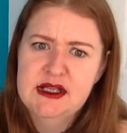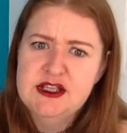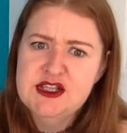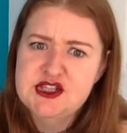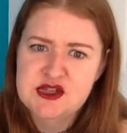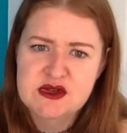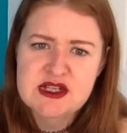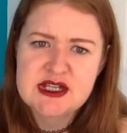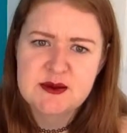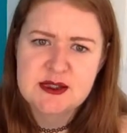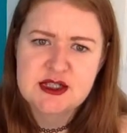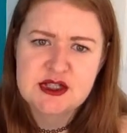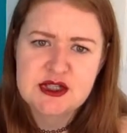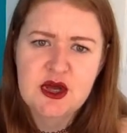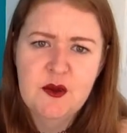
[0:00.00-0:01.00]
Sunday
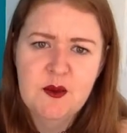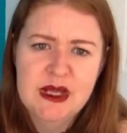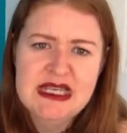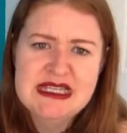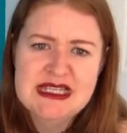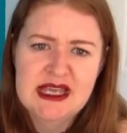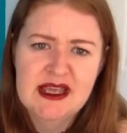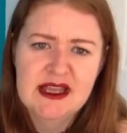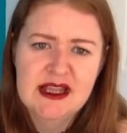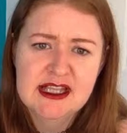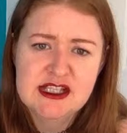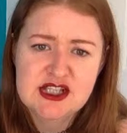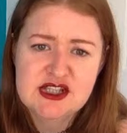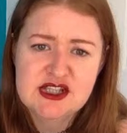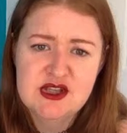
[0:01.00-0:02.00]
was so windy.
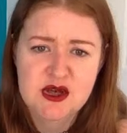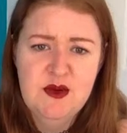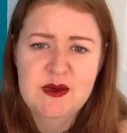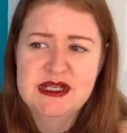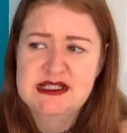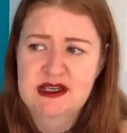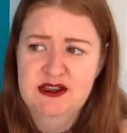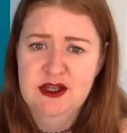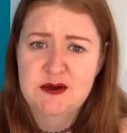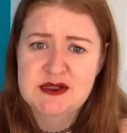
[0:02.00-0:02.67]
I thought